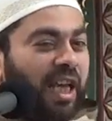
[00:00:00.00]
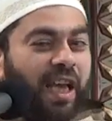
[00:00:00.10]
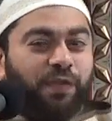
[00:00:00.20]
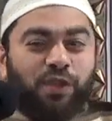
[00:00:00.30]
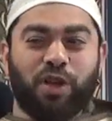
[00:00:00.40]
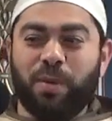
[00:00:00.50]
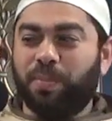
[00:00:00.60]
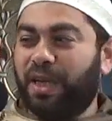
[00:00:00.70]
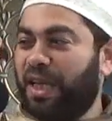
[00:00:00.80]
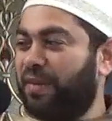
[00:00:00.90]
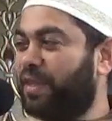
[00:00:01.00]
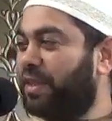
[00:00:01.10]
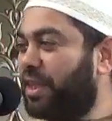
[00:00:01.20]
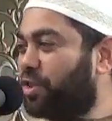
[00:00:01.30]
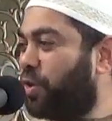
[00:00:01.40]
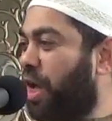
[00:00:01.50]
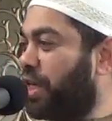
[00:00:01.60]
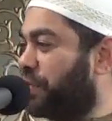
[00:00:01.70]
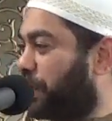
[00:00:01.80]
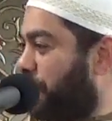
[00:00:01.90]
If you don't believe that this
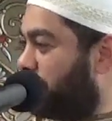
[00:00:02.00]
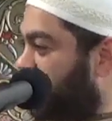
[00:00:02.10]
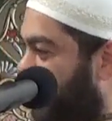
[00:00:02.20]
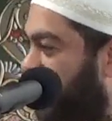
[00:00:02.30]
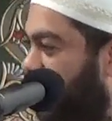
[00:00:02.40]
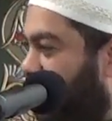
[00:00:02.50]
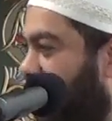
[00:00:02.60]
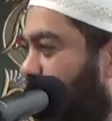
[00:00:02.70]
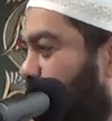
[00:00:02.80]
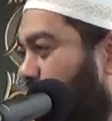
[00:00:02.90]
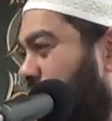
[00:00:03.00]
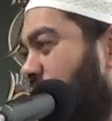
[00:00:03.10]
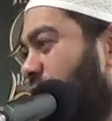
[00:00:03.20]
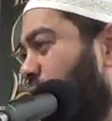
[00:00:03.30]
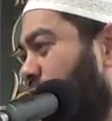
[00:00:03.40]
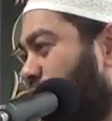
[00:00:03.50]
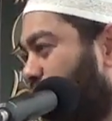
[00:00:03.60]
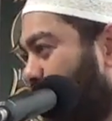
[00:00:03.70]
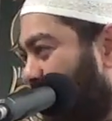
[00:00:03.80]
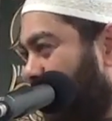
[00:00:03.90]
Quran is from me, there are two things you need to
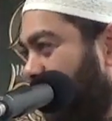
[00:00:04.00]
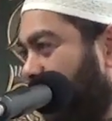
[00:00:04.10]
do.